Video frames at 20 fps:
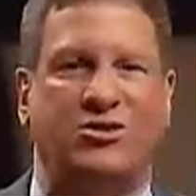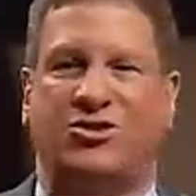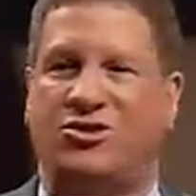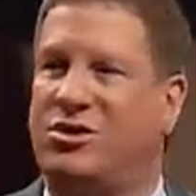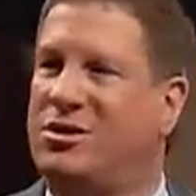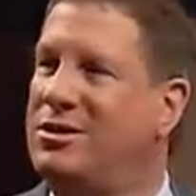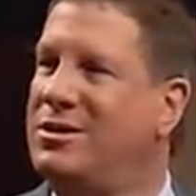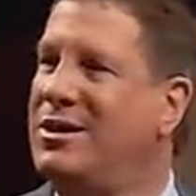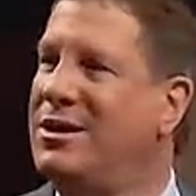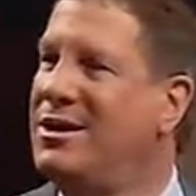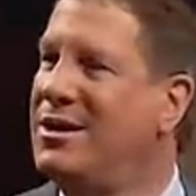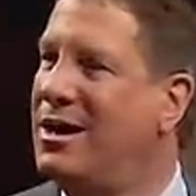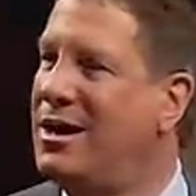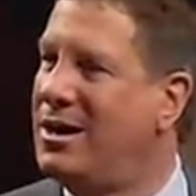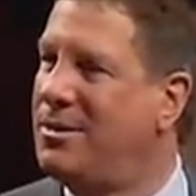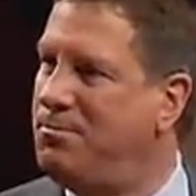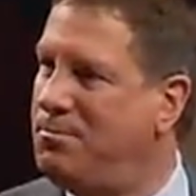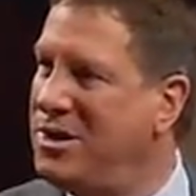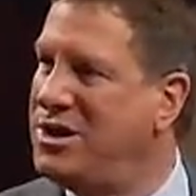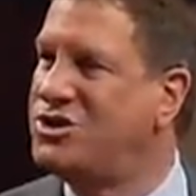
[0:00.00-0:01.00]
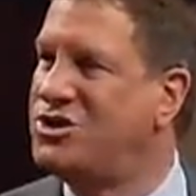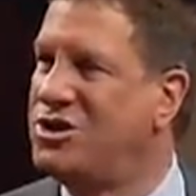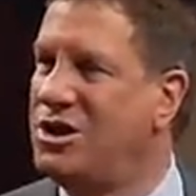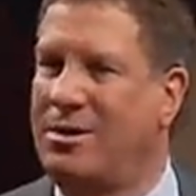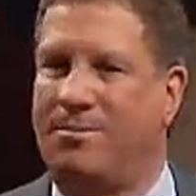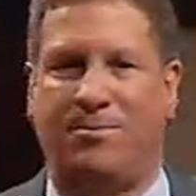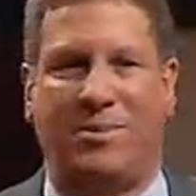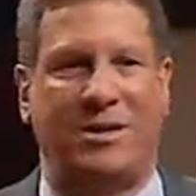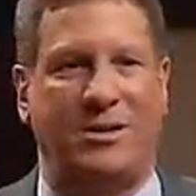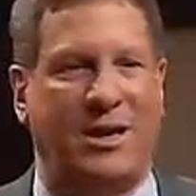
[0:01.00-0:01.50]
Christian
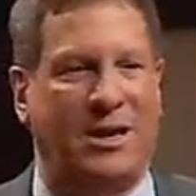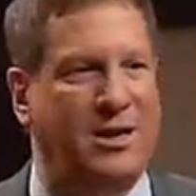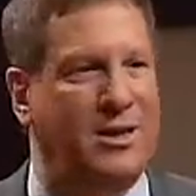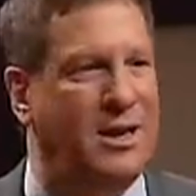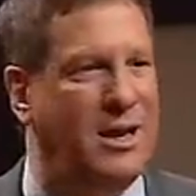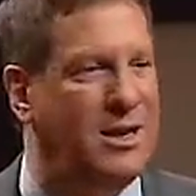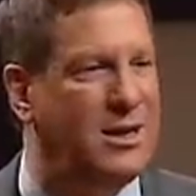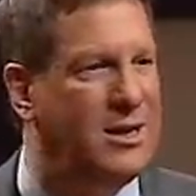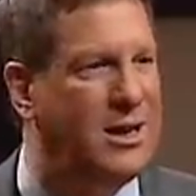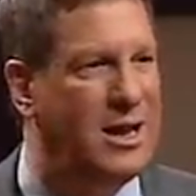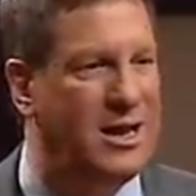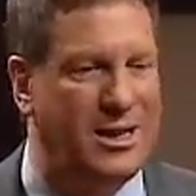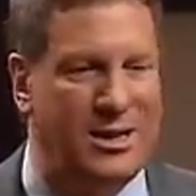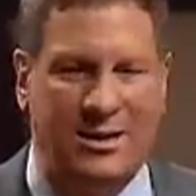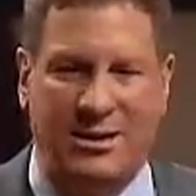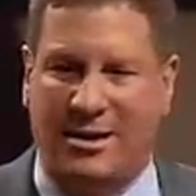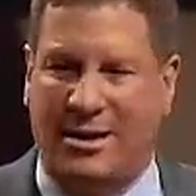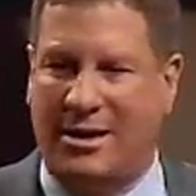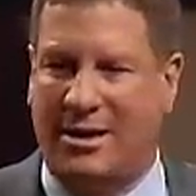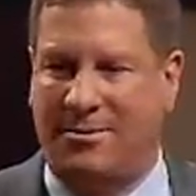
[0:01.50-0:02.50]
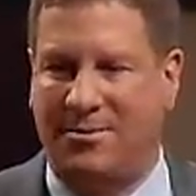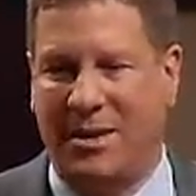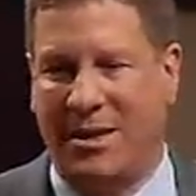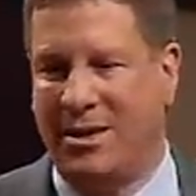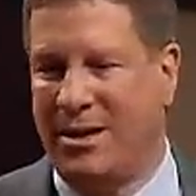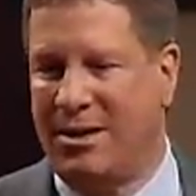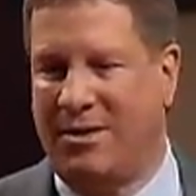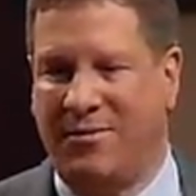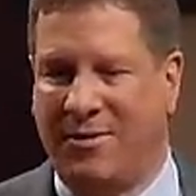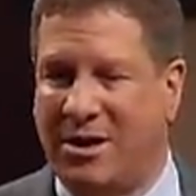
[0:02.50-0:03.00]
bishop and a
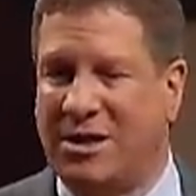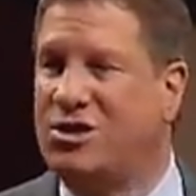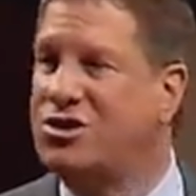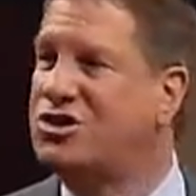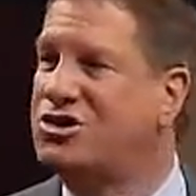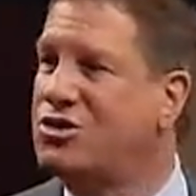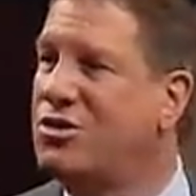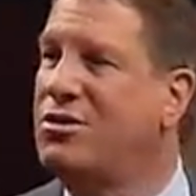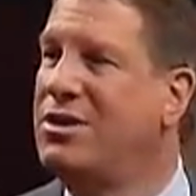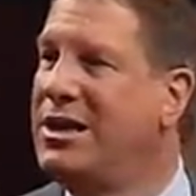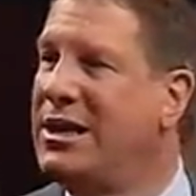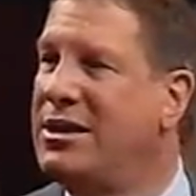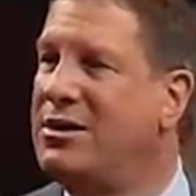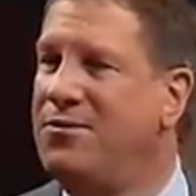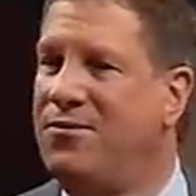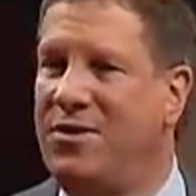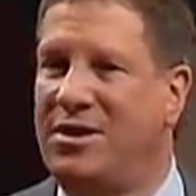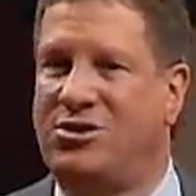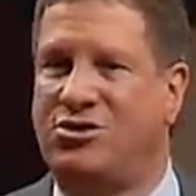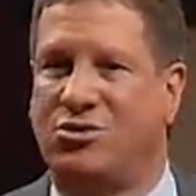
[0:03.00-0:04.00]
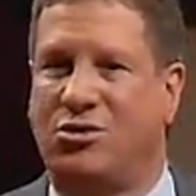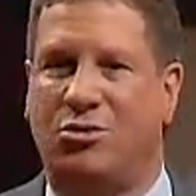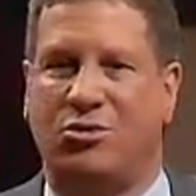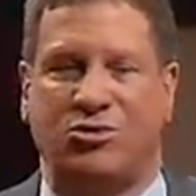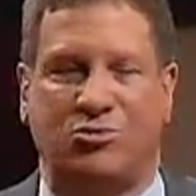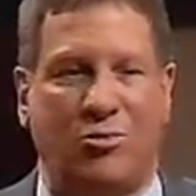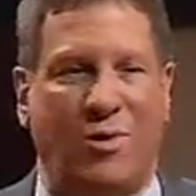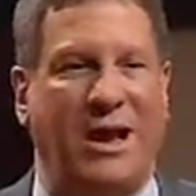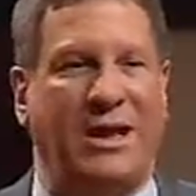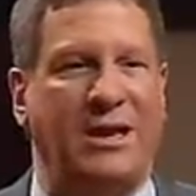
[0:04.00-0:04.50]
very discerning individual who
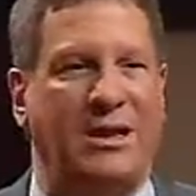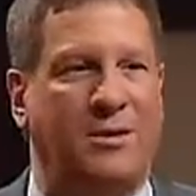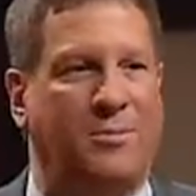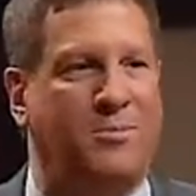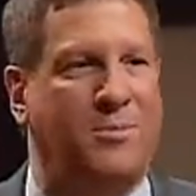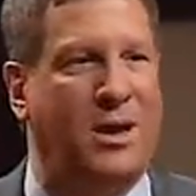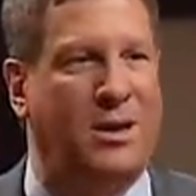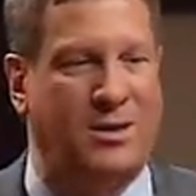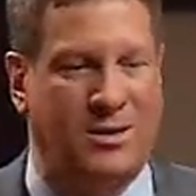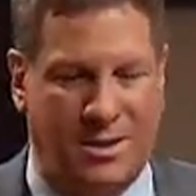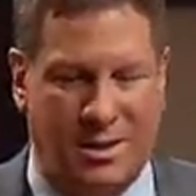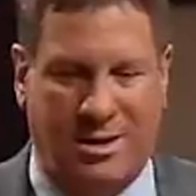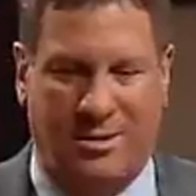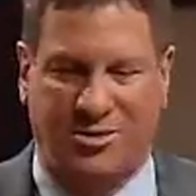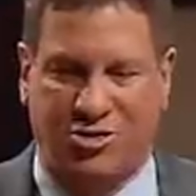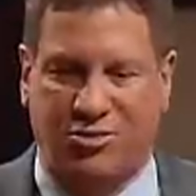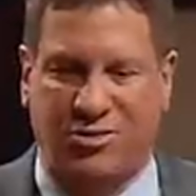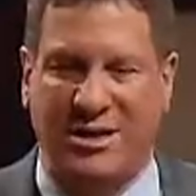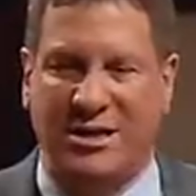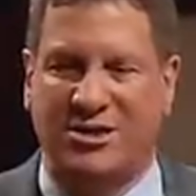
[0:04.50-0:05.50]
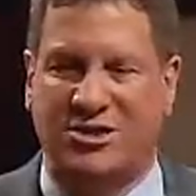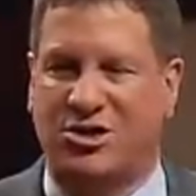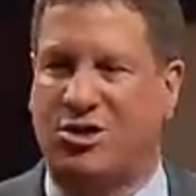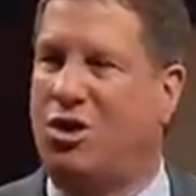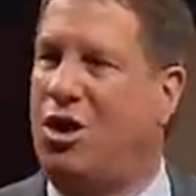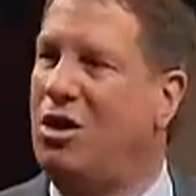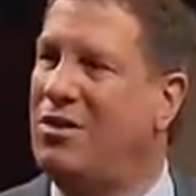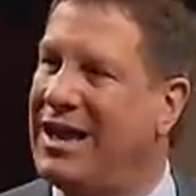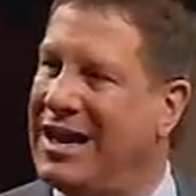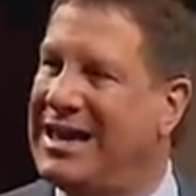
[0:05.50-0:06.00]
was writing a treatise
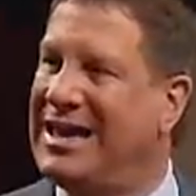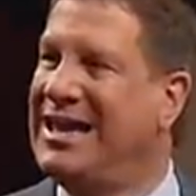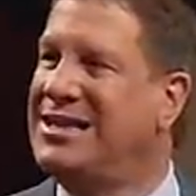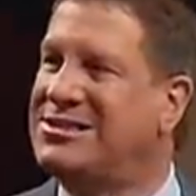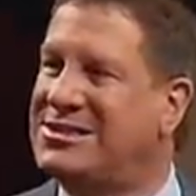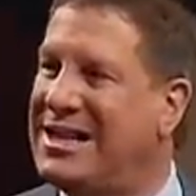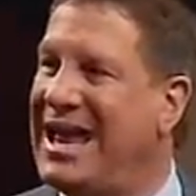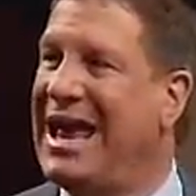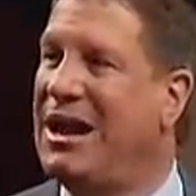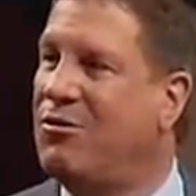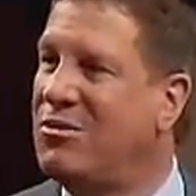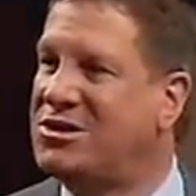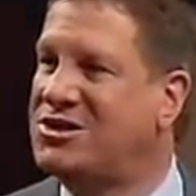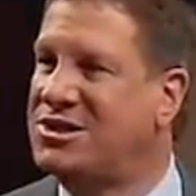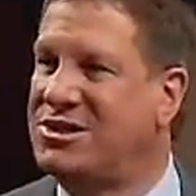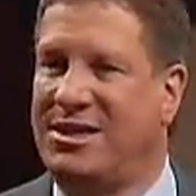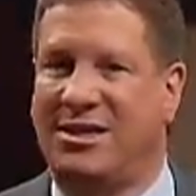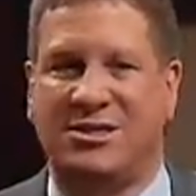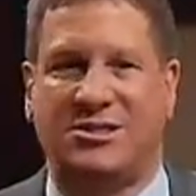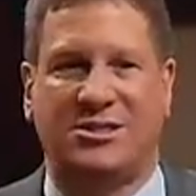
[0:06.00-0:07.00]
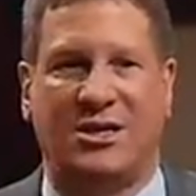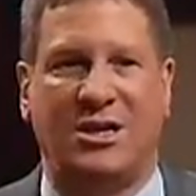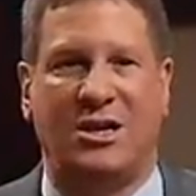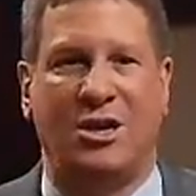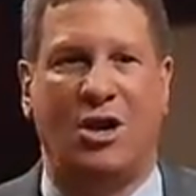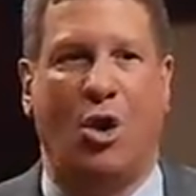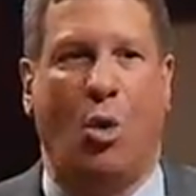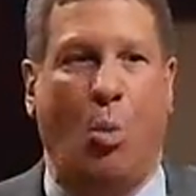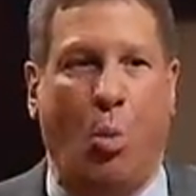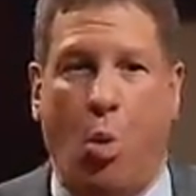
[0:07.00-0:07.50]
called Against Heresies,
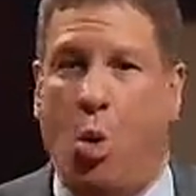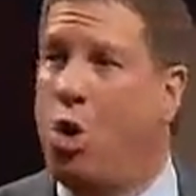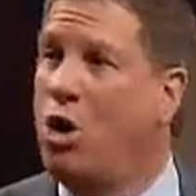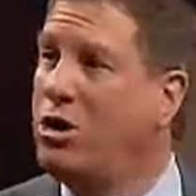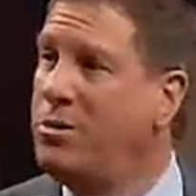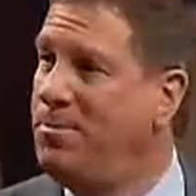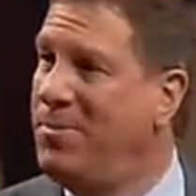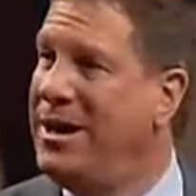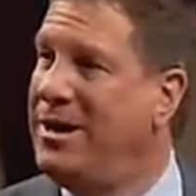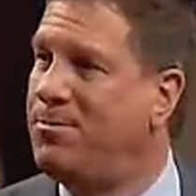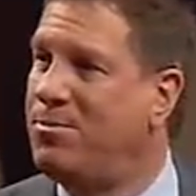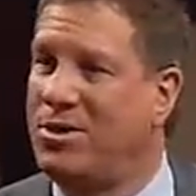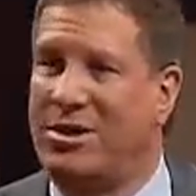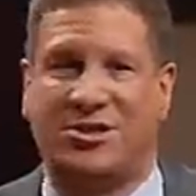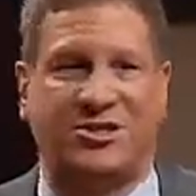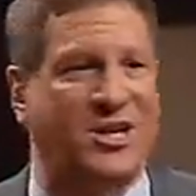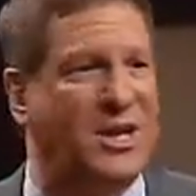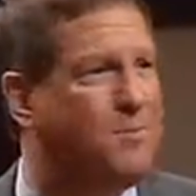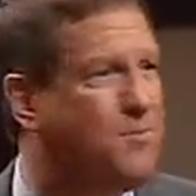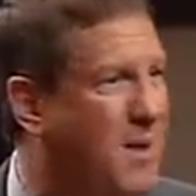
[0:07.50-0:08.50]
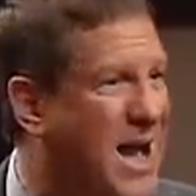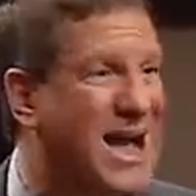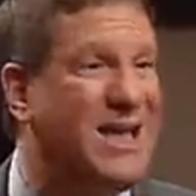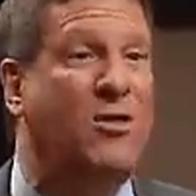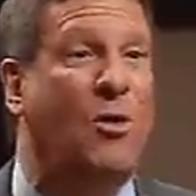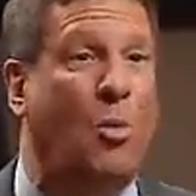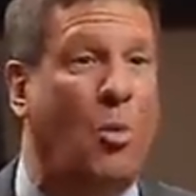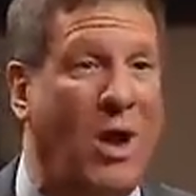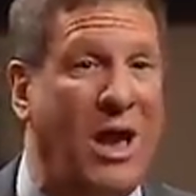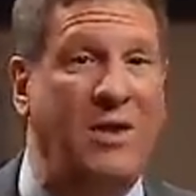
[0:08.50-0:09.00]
warned people and said, by
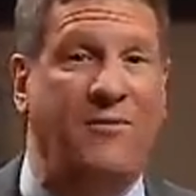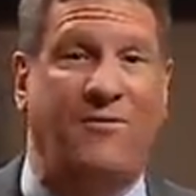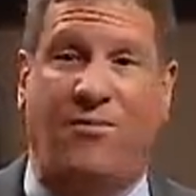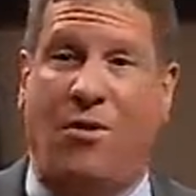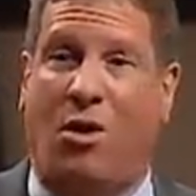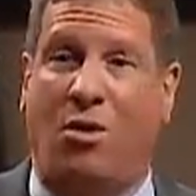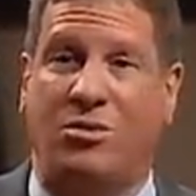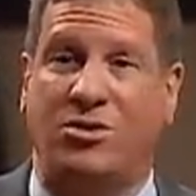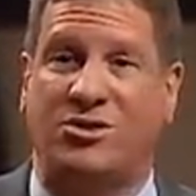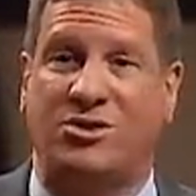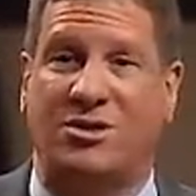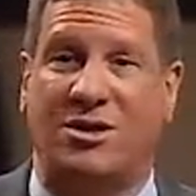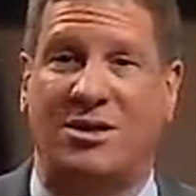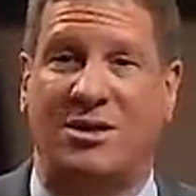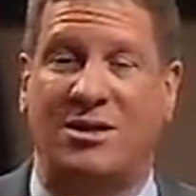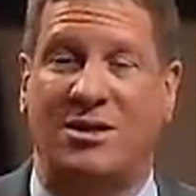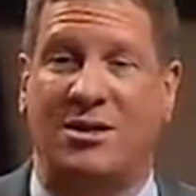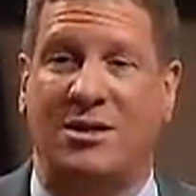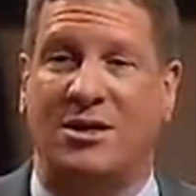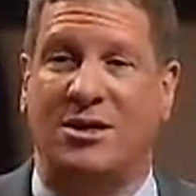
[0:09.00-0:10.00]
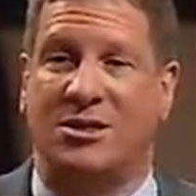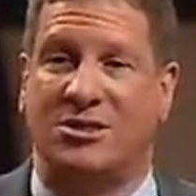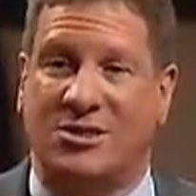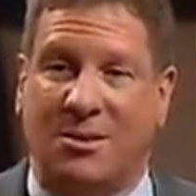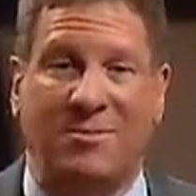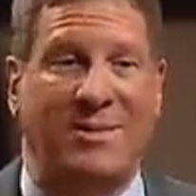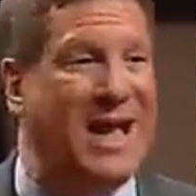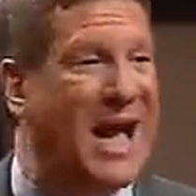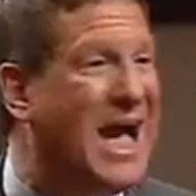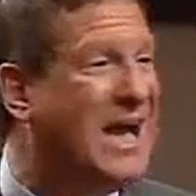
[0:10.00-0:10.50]
the way, folks,
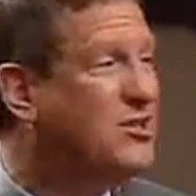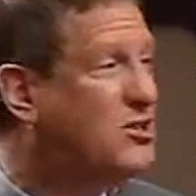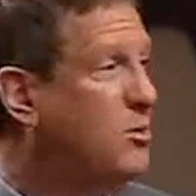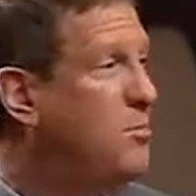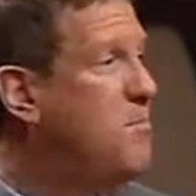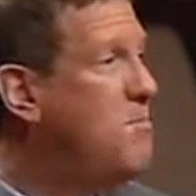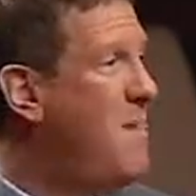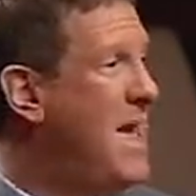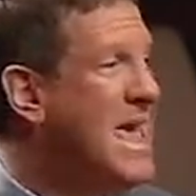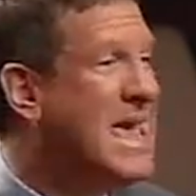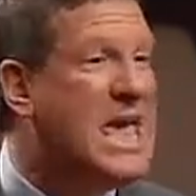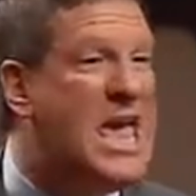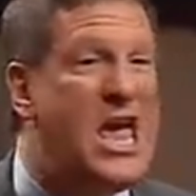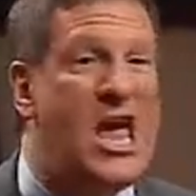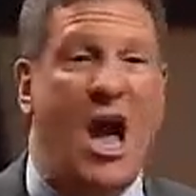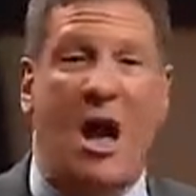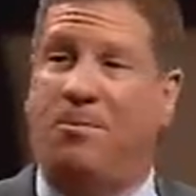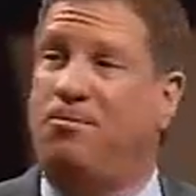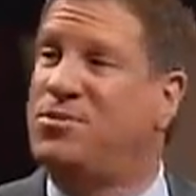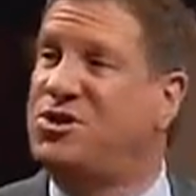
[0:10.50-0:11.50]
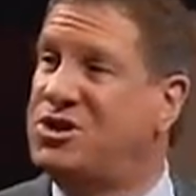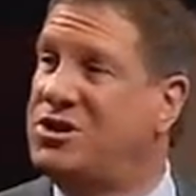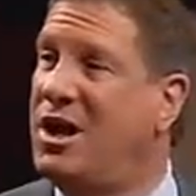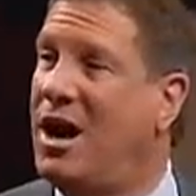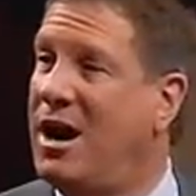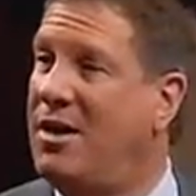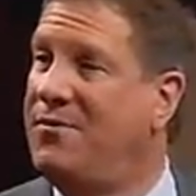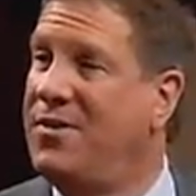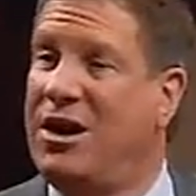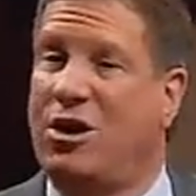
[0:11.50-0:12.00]
some guys are making up stuff.